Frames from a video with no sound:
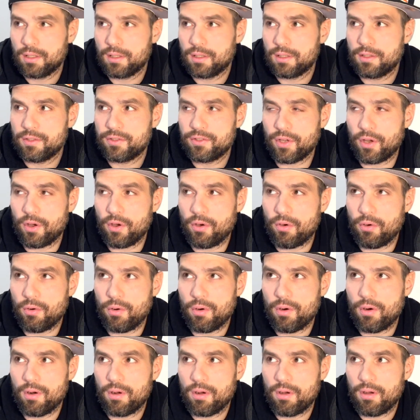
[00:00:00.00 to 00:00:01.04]
So
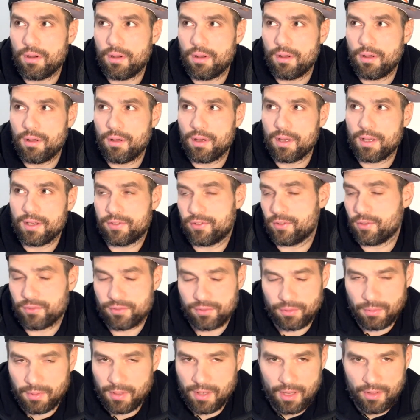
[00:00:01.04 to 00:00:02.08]
it's
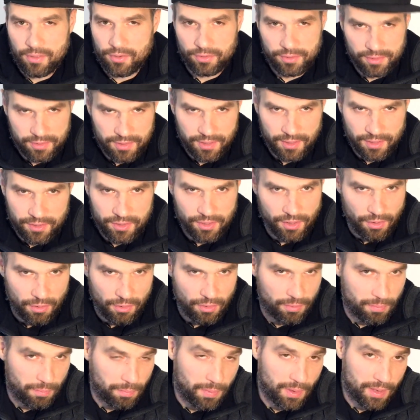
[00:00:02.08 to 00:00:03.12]
also another sick
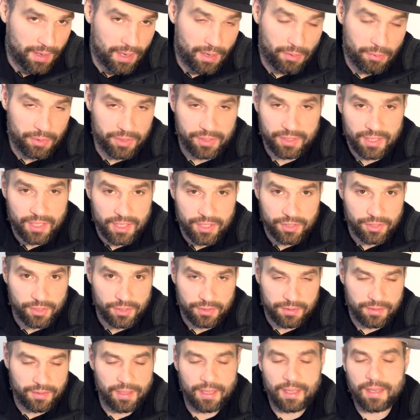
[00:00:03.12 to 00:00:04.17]
joke by our
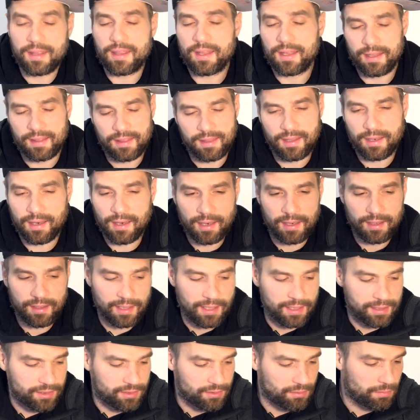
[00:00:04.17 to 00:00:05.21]
teachers that they then
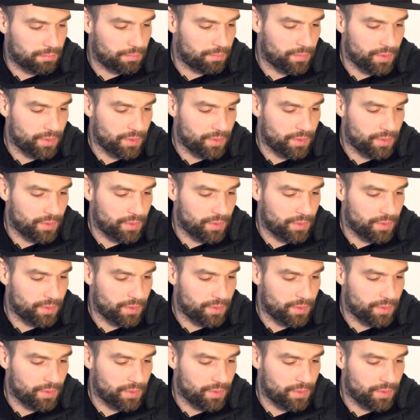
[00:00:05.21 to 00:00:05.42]
get to